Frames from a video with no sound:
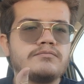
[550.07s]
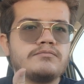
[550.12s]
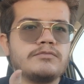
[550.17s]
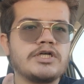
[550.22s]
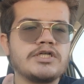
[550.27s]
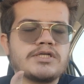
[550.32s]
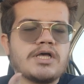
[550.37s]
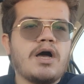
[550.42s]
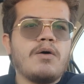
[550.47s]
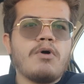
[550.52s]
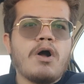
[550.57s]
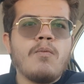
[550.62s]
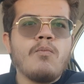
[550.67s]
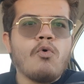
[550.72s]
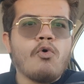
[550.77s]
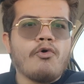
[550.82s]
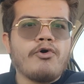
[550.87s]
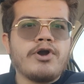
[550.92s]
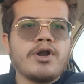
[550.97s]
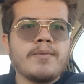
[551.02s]
because I'm
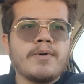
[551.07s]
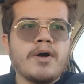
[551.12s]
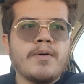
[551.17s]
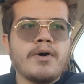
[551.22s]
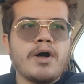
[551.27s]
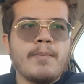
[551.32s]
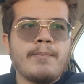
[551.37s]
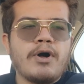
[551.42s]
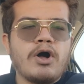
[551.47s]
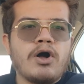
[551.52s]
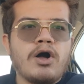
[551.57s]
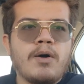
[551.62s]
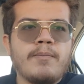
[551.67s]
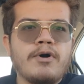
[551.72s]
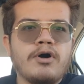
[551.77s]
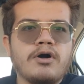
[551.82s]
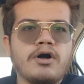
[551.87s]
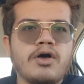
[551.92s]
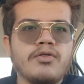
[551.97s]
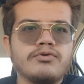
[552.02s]
worried about
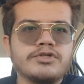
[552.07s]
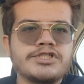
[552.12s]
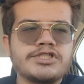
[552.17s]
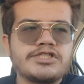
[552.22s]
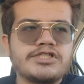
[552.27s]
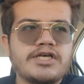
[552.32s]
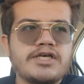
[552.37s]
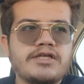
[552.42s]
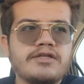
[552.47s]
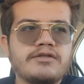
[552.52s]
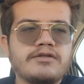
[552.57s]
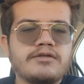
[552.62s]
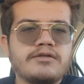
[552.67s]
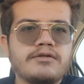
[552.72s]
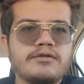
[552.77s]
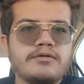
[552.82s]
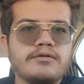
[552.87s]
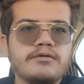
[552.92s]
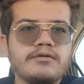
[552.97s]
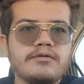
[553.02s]
about other shit
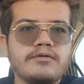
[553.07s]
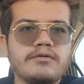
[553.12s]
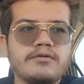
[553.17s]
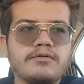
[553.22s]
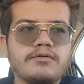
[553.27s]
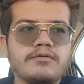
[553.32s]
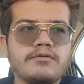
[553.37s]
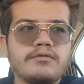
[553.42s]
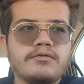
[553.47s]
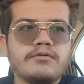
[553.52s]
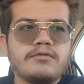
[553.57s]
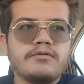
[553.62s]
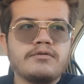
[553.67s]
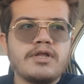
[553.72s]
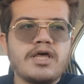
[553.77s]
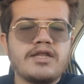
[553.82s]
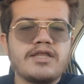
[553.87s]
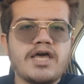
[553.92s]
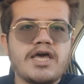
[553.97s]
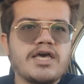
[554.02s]

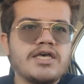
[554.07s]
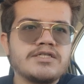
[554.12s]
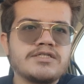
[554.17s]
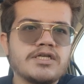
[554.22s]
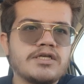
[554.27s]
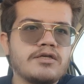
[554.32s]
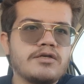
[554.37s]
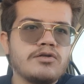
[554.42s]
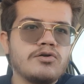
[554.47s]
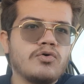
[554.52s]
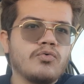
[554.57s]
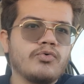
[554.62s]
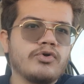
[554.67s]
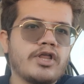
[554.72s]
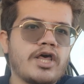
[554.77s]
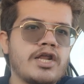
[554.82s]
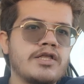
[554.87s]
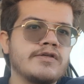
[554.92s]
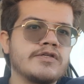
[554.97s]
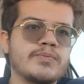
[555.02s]
that that isn't you know
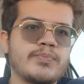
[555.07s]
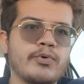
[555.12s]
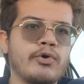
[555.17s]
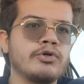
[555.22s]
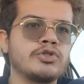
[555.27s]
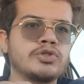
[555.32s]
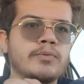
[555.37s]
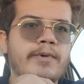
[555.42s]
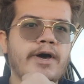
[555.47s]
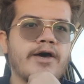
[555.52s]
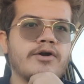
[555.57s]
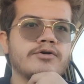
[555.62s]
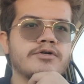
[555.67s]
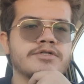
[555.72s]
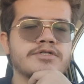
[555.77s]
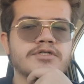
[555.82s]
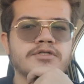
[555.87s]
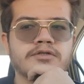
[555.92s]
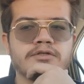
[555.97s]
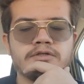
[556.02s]
related to spiritual
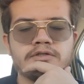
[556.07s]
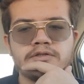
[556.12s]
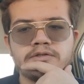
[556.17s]
matters.